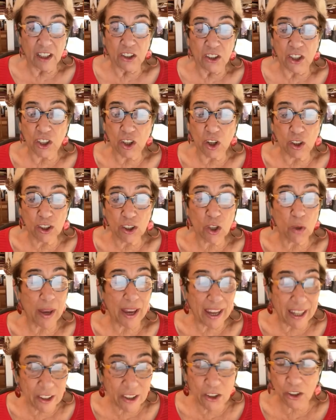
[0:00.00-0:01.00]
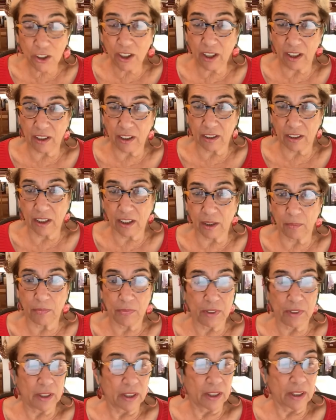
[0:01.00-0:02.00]
She also educated
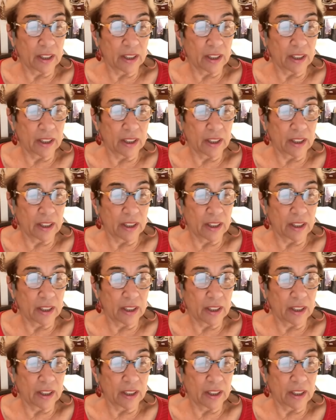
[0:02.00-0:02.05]
them